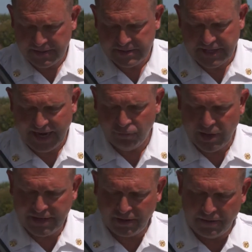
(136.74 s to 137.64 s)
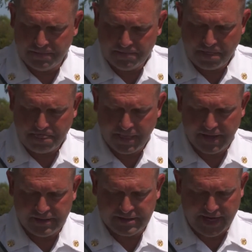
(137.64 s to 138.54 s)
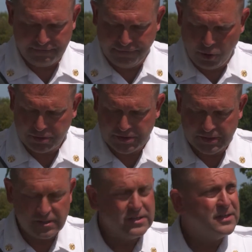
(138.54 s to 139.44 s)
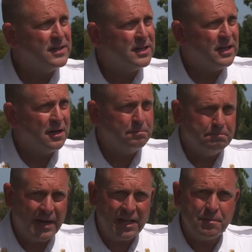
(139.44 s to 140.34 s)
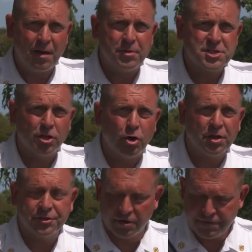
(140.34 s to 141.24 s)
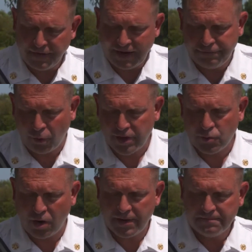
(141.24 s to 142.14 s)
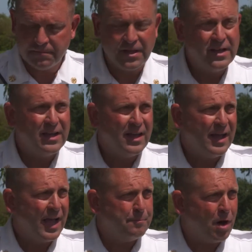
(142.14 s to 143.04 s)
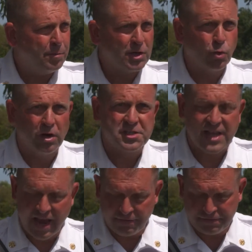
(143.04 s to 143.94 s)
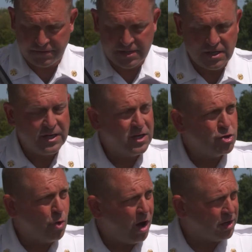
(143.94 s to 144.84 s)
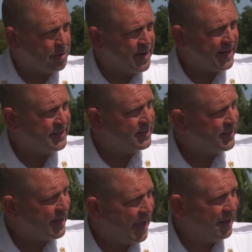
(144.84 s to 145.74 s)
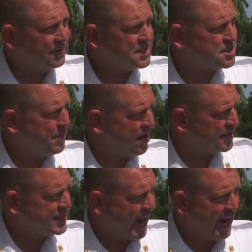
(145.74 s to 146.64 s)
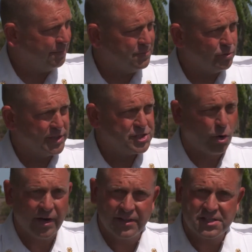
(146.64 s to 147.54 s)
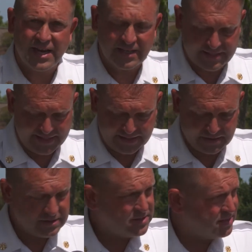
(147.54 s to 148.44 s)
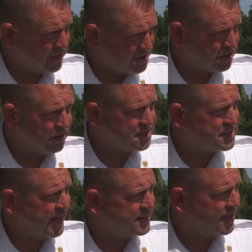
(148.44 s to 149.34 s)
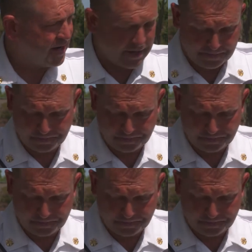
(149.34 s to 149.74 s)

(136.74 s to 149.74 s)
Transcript: Dave Winker, Dan Vogt, many members of Local 3541, and Public Works staff, who all committed endless amount of time restoring this antique to its current state today.